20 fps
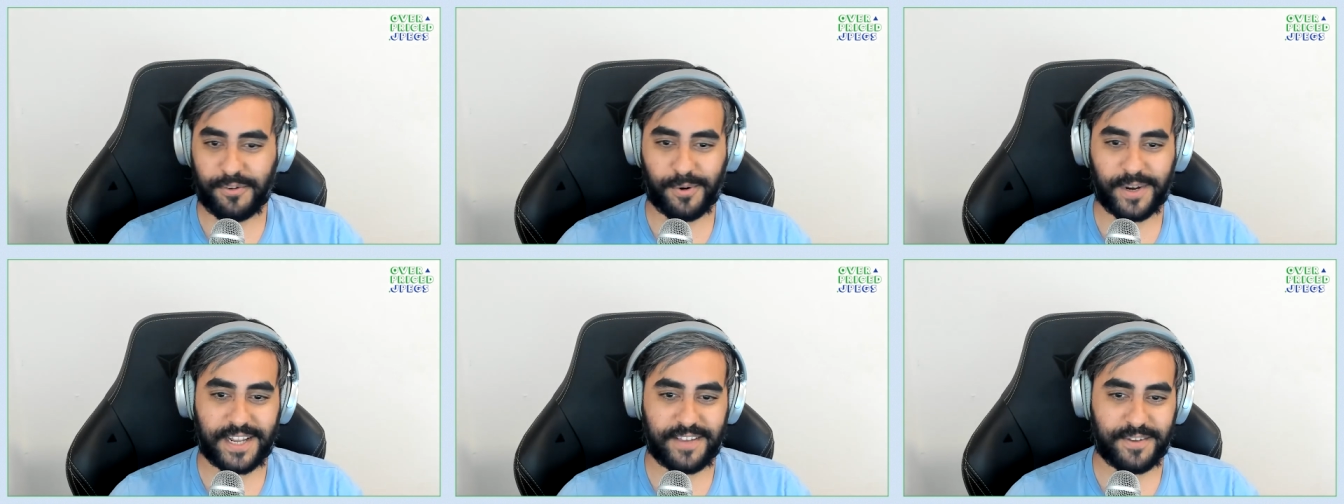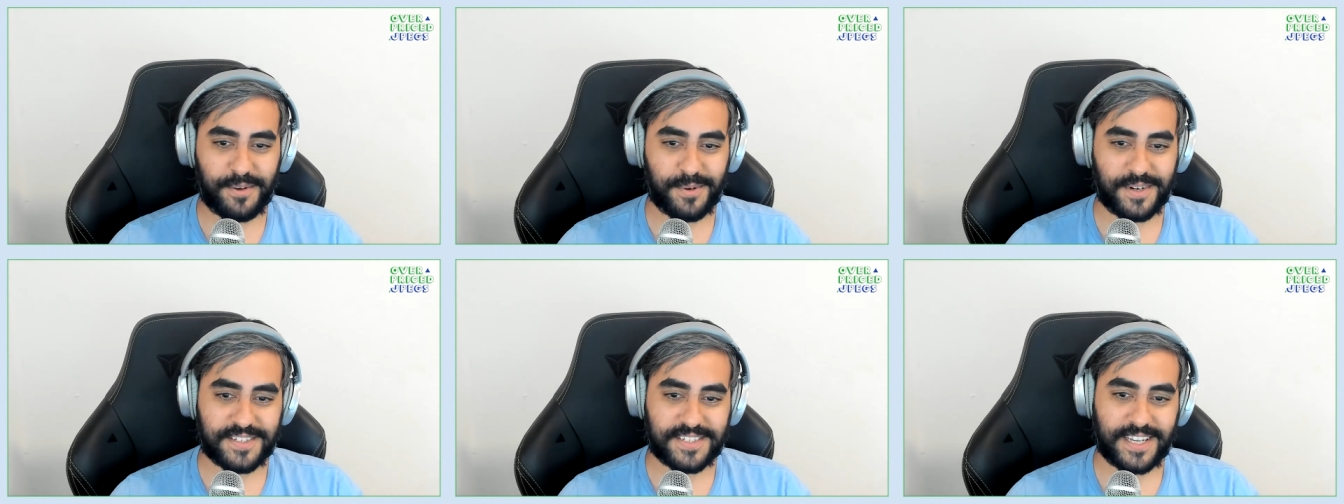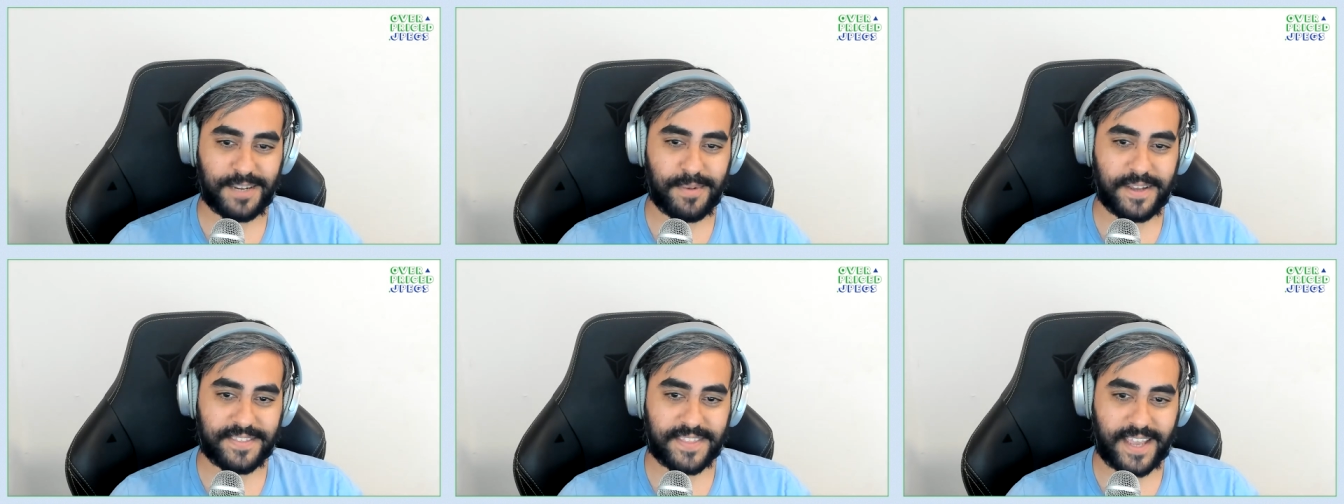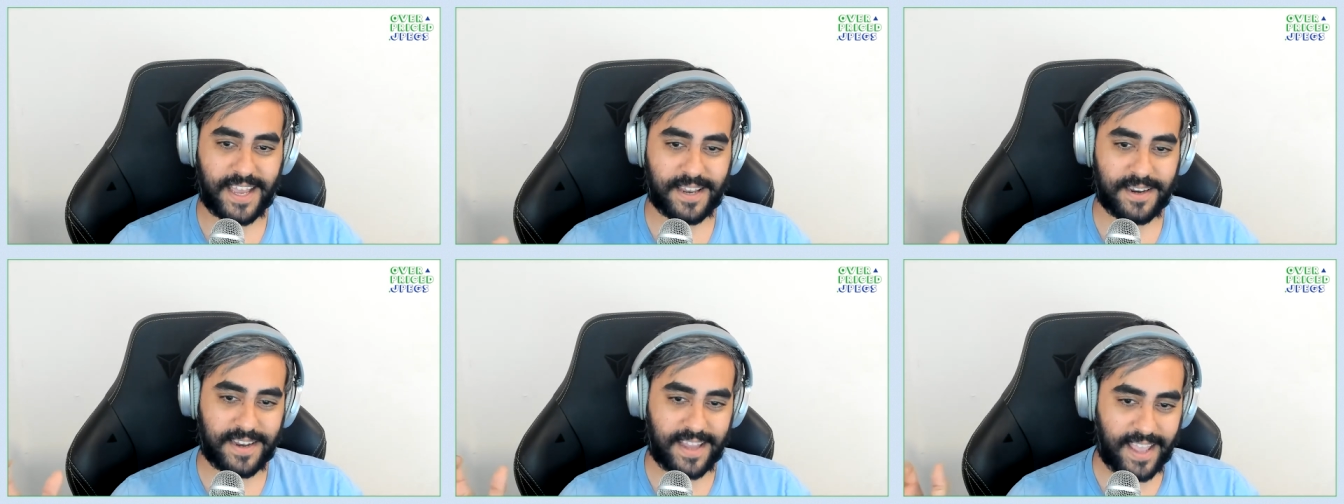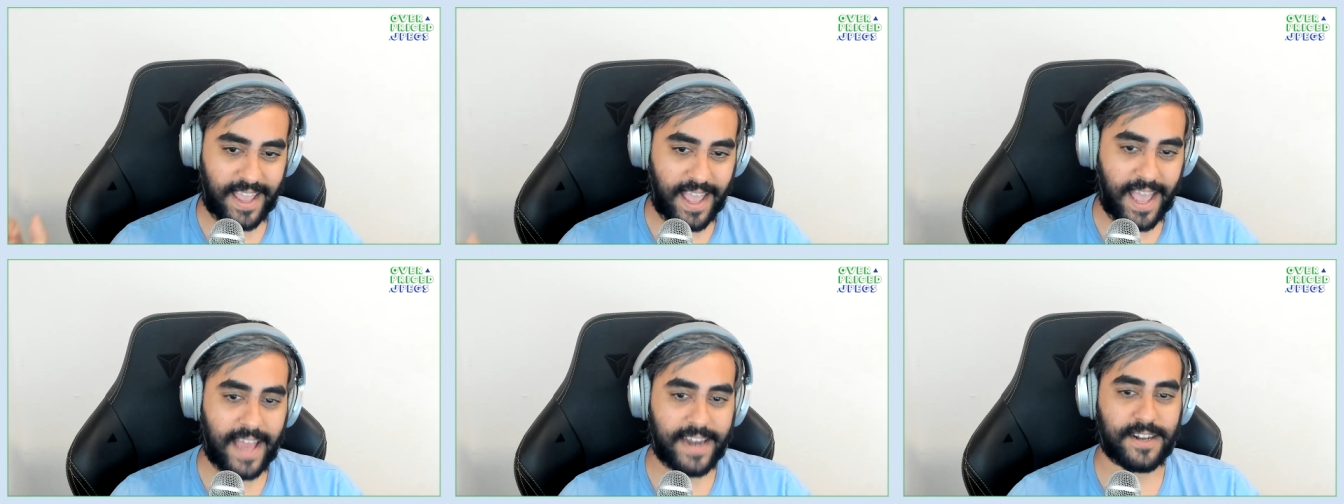for whatever you want to say about that,
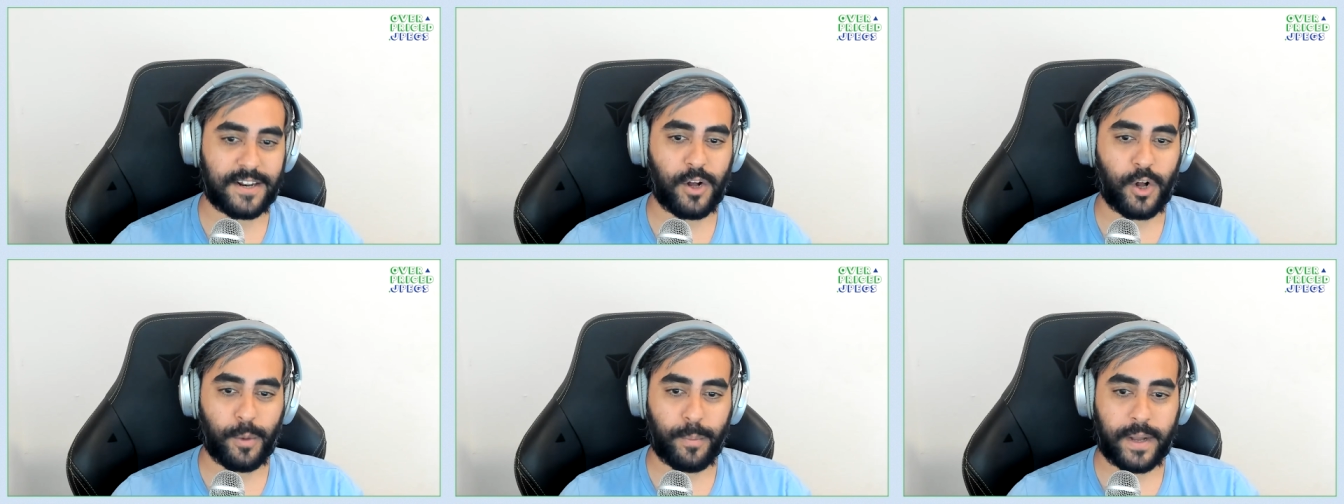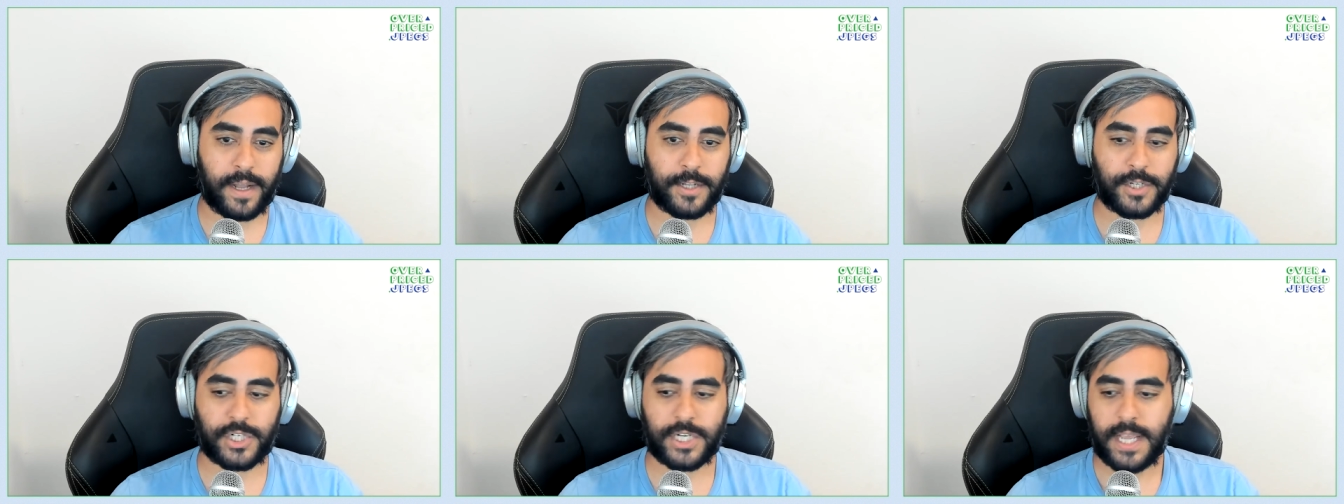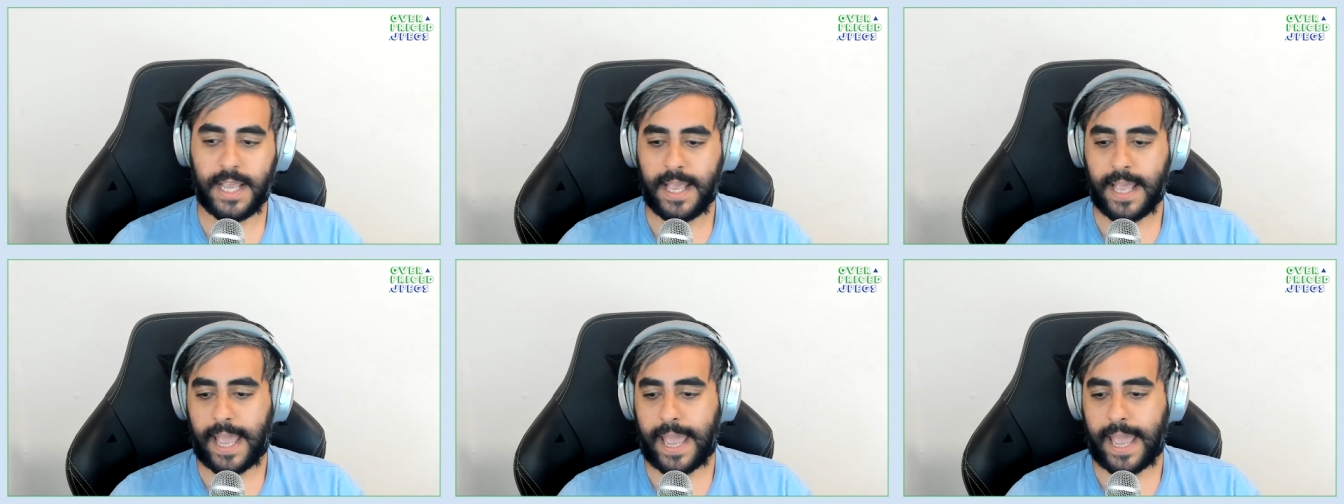added a whole bunch.